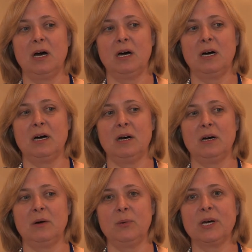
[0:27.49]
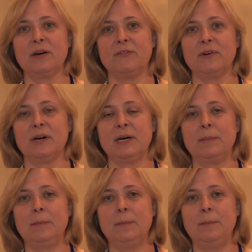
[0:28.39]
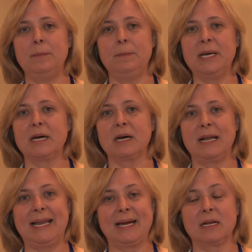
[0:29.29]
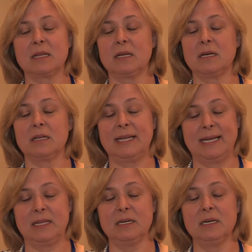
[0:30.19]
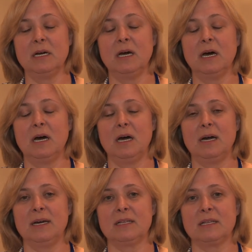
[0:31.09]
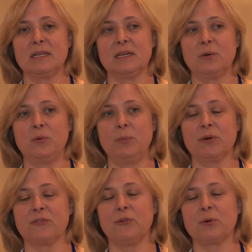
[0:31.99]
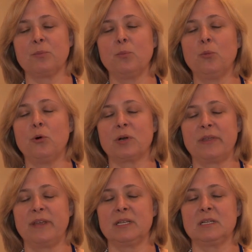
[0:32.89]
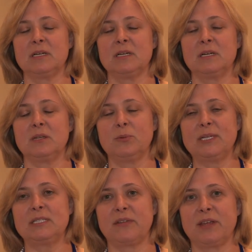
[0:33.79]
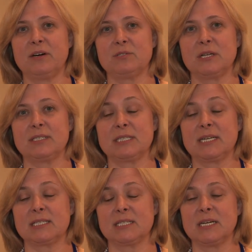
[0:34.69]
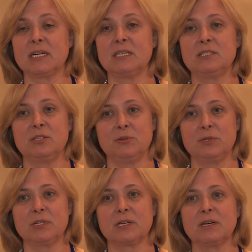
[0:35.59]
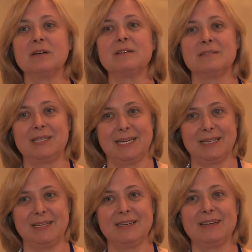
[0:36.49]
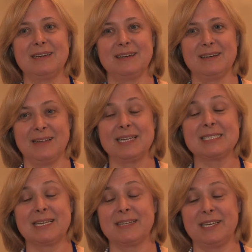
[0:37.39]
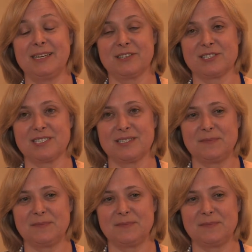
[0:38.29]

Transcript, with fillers: uh, we have a big collect data and uh, we performed more than uh, 20,000 stress echo during 10 last 10 years.